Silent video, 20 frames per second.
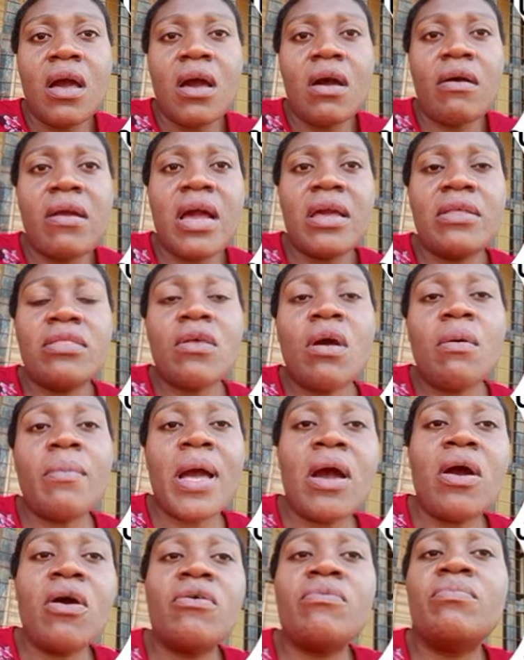All right,
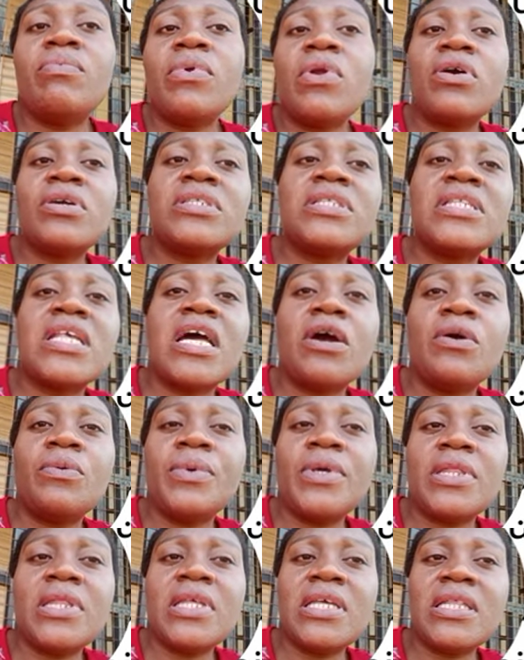number of blocks that we'll
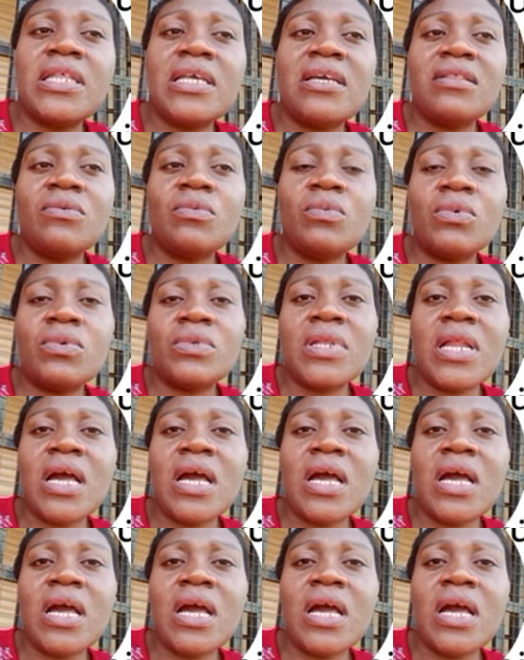be needing will